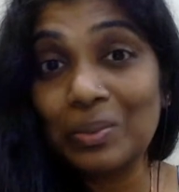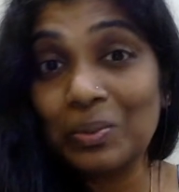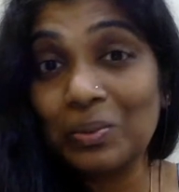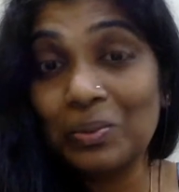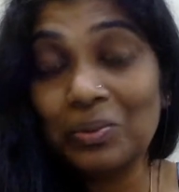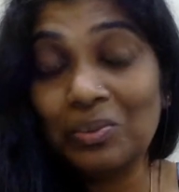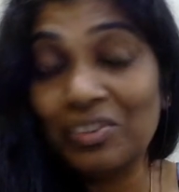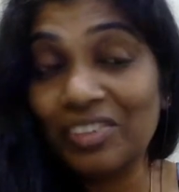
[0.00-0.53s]

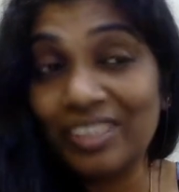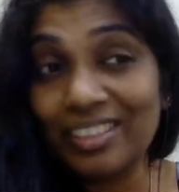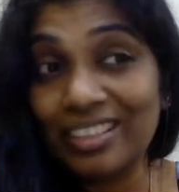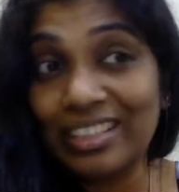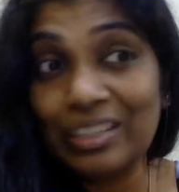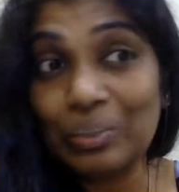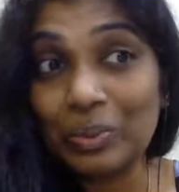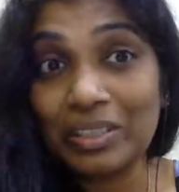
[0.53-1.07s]
who
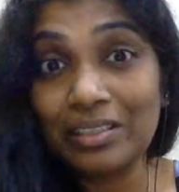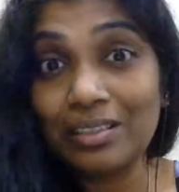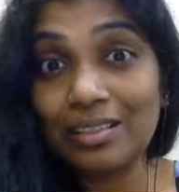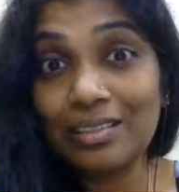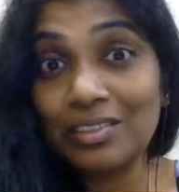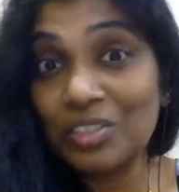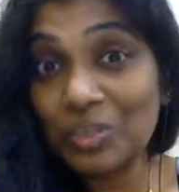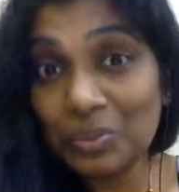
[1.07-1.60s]
really were
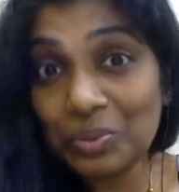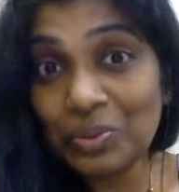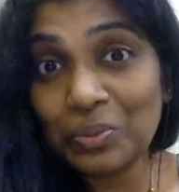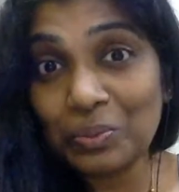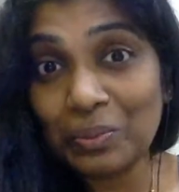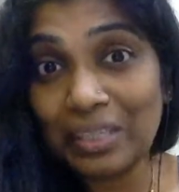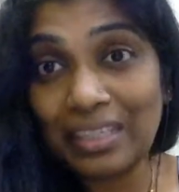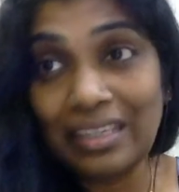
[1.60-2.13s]
true to
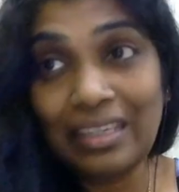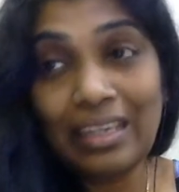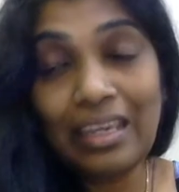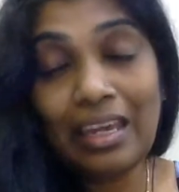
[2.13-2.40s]
me,